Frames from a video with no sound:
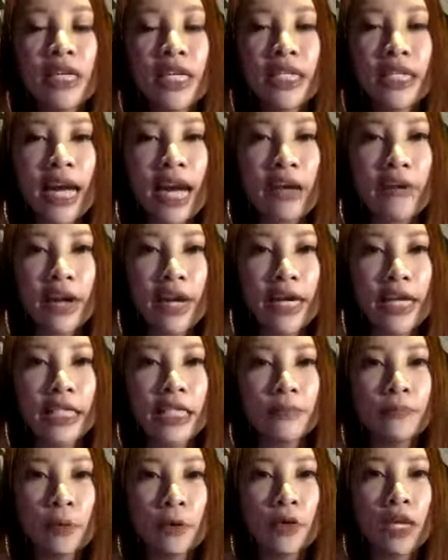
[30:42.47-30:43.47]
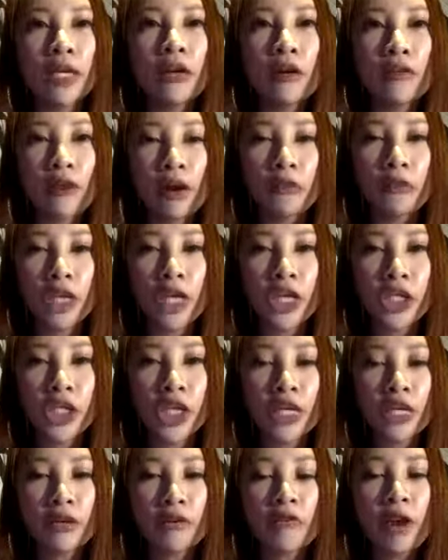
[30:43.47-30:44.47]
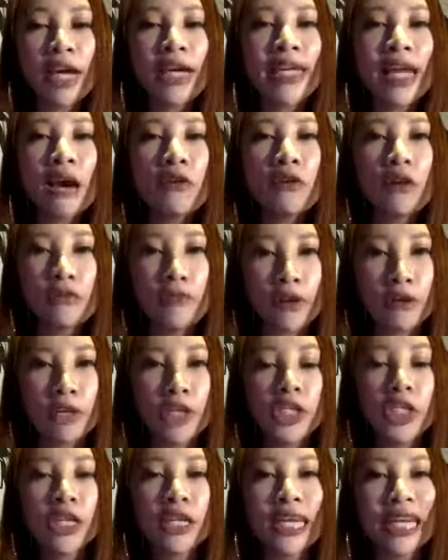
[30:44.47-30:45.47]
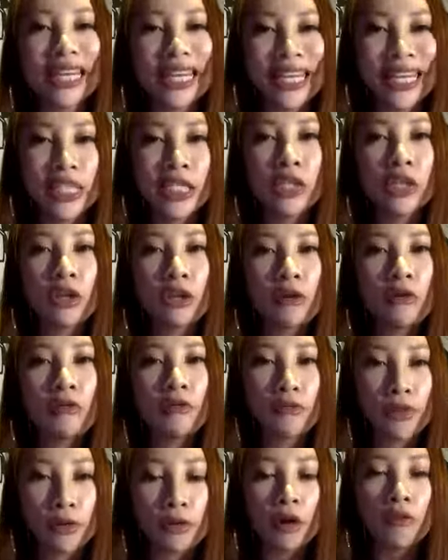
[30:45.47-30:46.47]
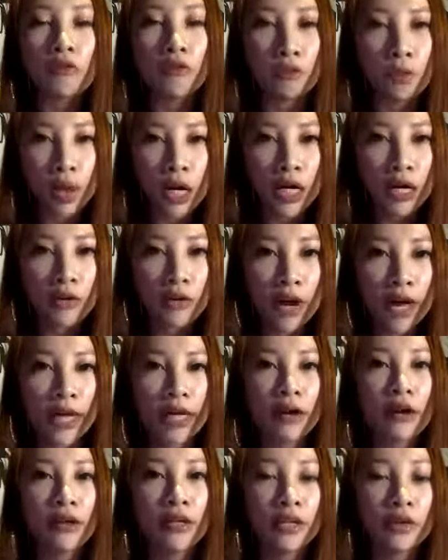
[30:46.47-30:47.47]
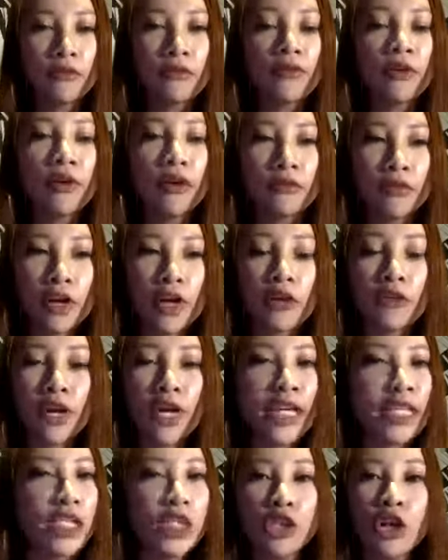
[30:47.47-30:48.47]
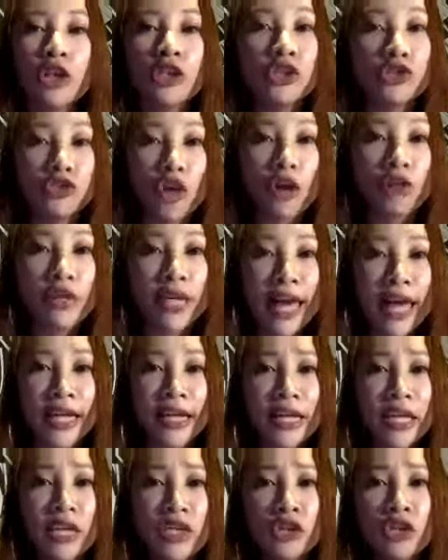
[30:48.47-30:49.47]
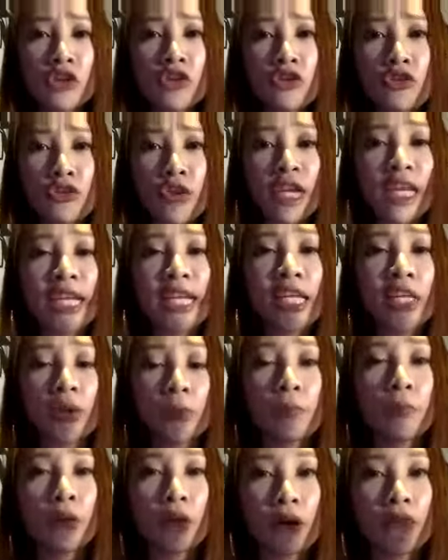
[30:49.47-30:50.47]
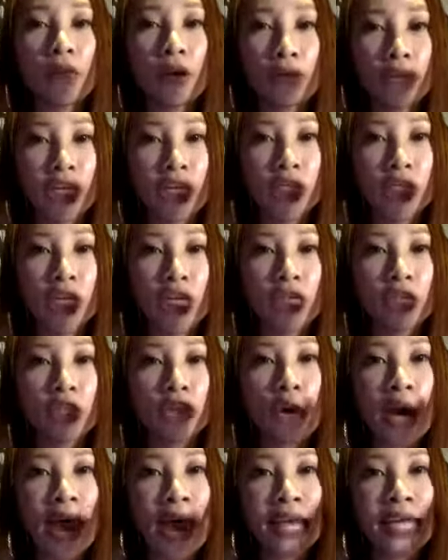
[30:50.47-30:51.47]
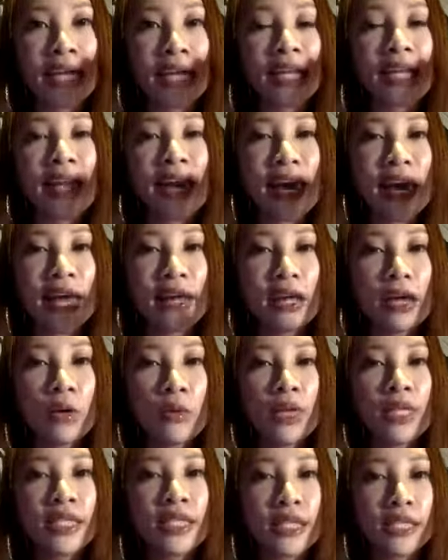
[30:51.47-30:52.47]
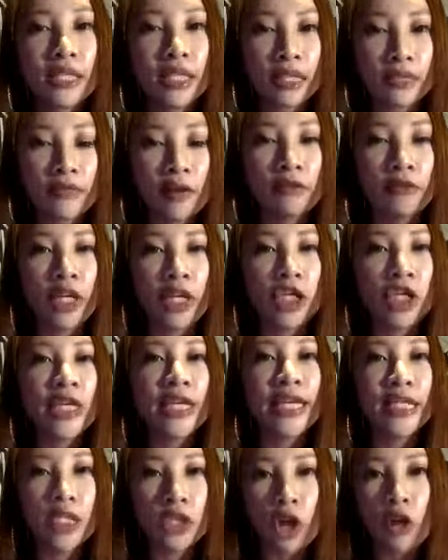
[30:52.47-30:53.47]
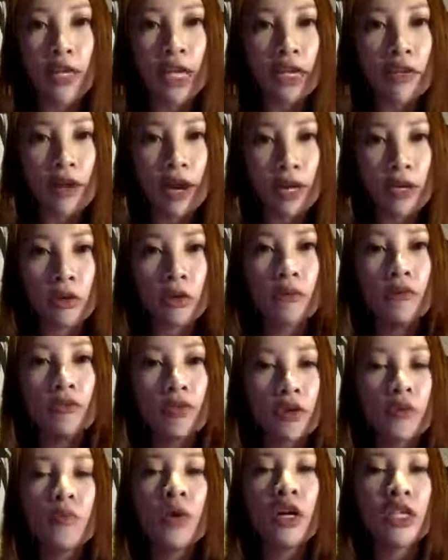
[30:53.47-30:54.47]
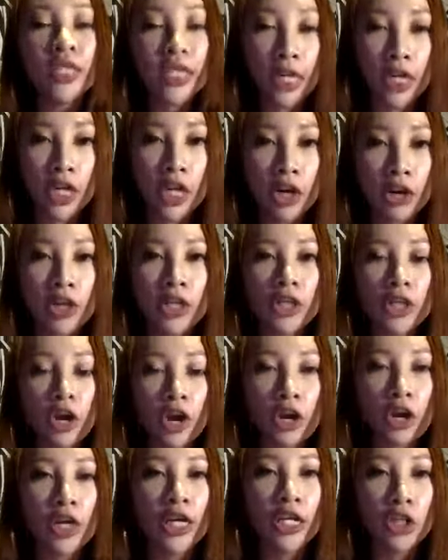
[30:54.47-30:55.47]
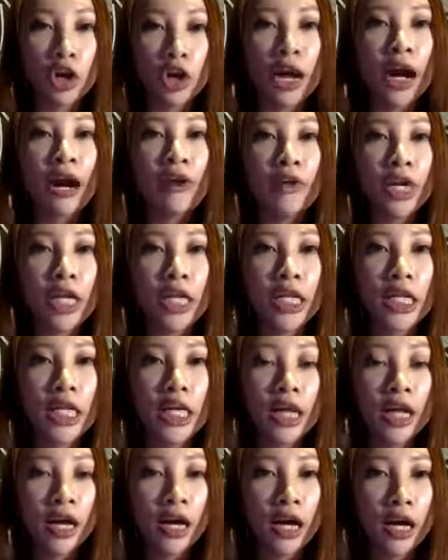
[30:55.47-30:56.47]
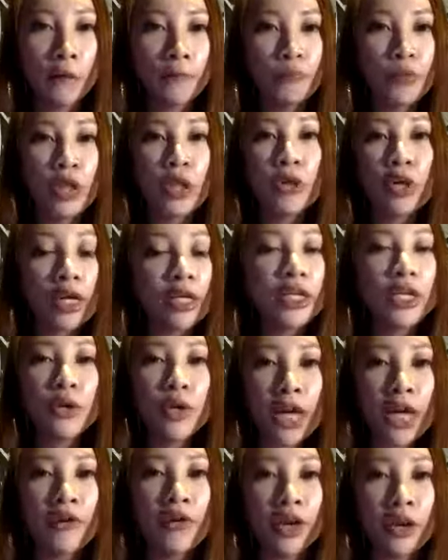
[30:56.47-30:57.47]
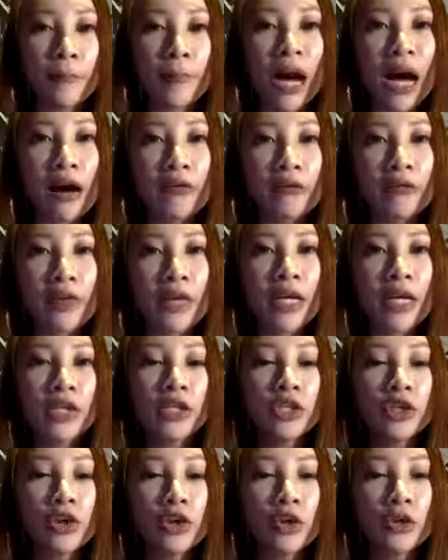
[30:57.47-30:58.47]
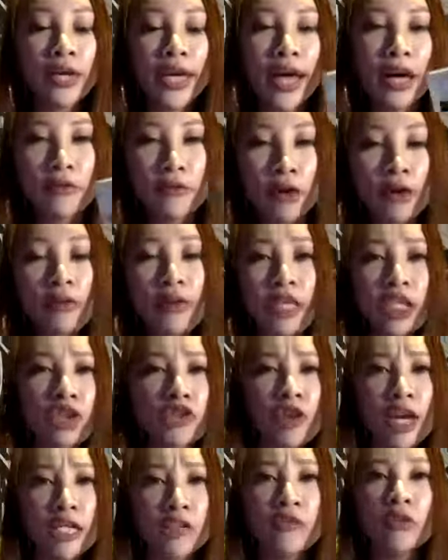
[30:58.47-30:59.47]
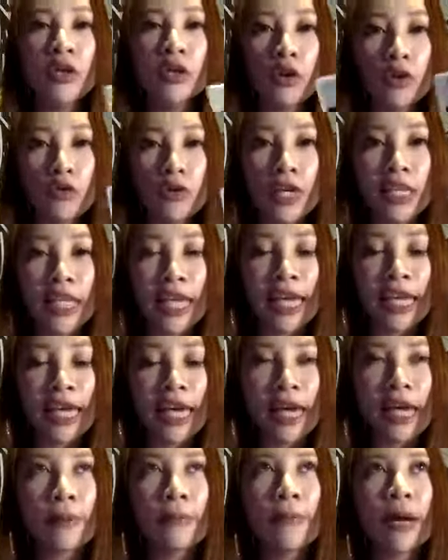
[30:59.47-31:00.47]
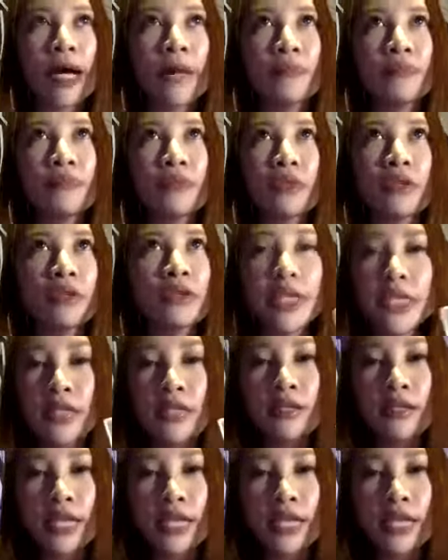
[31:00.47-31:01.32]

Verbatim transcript: this card, right, is building your foundation. Right now, your foundation in this new field of work, right, or new field of career, is not strong yet. So you really need to build a foundation. So hang in there. Once the foundation is solid, right, you'll feel more secure in your in your current. Um, new new career path. So yeah, very very stressful and overthinking, but just